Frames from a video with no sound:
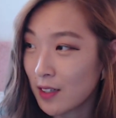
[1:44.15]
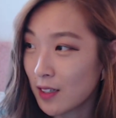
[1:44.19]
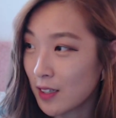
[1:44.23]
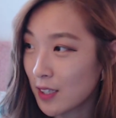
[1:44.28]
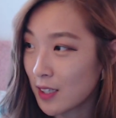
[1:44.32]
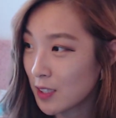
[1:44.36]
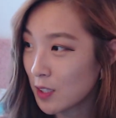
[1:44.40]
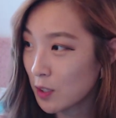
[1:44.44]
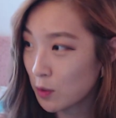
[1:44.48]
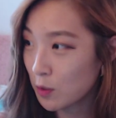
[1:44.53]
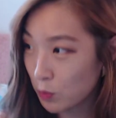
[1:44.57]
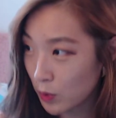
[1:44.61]

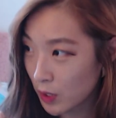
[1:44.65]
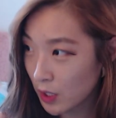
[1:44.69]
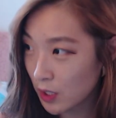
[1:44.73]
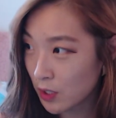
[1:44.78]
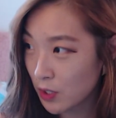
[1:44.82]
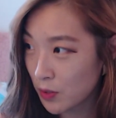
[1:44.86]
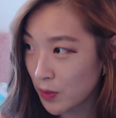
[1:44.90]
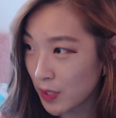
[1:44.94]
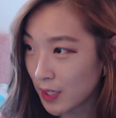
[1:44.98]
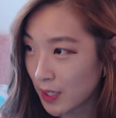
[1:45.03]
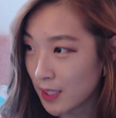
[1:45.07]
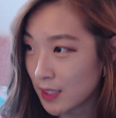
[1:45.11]
We're
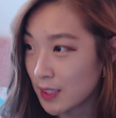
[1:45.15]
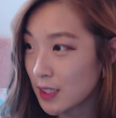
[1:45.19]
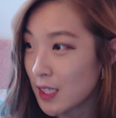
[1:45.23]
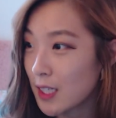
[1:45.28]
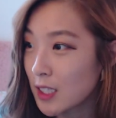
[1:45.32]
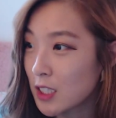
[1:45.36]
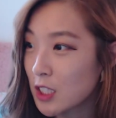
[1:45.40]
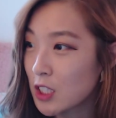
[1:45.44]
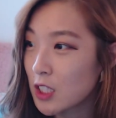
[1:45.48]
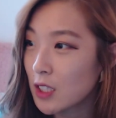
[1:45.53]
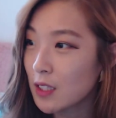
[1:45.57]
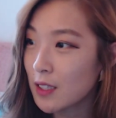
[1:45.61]
doing this.
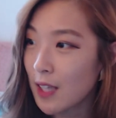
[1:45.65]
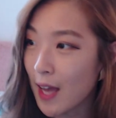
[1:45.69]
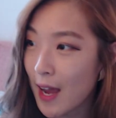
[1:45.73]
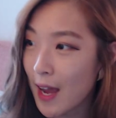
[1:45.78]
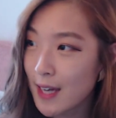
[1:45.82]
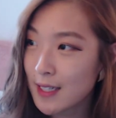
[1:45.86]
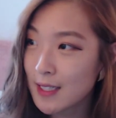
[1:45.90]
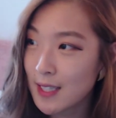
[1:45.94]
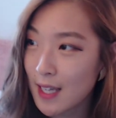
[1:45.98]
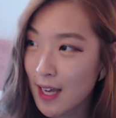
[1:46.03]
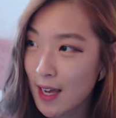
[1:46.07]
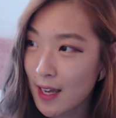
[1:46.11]
It's
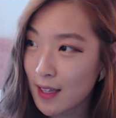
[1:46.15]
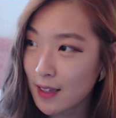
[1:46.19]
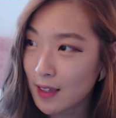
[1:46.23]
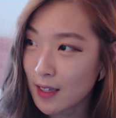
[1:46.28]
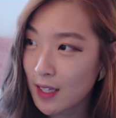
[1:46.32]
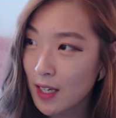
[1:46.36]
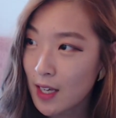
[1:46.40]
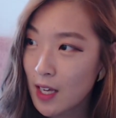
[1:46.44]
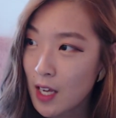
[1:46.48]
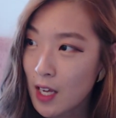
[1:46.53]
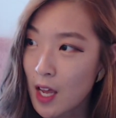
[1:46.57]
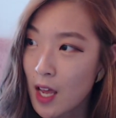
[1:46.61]
July 10th,